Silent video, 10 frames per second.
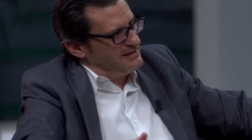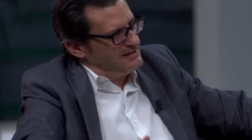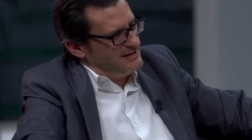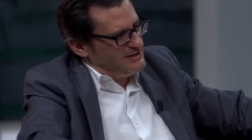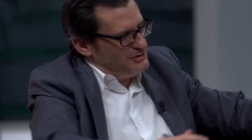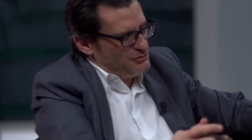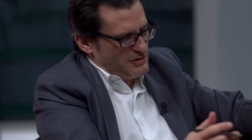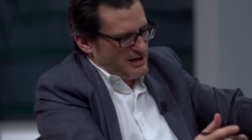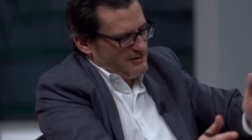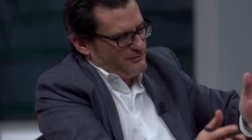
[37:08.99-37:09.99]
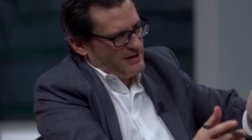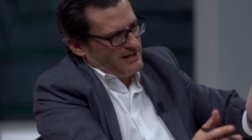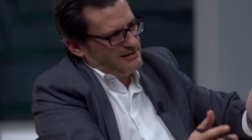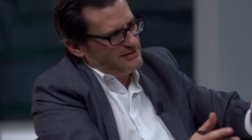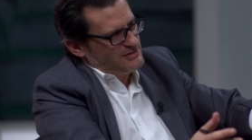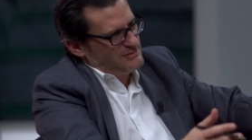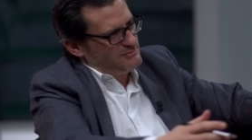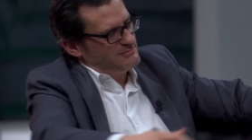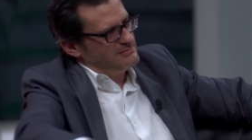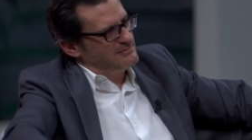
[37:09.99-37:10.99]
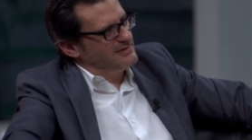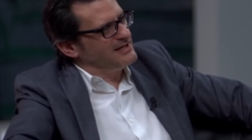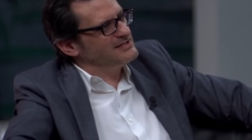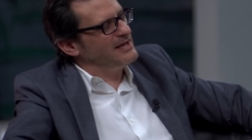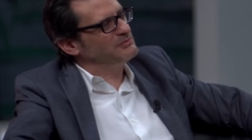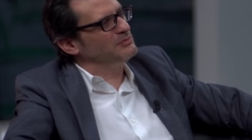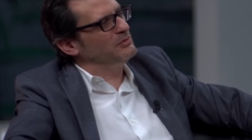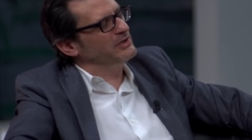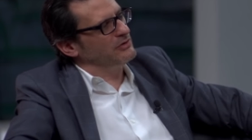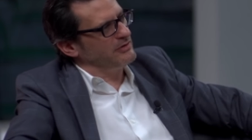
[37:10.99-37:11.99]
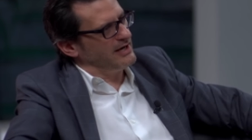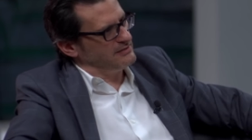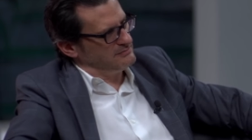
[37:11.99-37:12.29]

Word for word: and then you try to find this acceptable middle ground.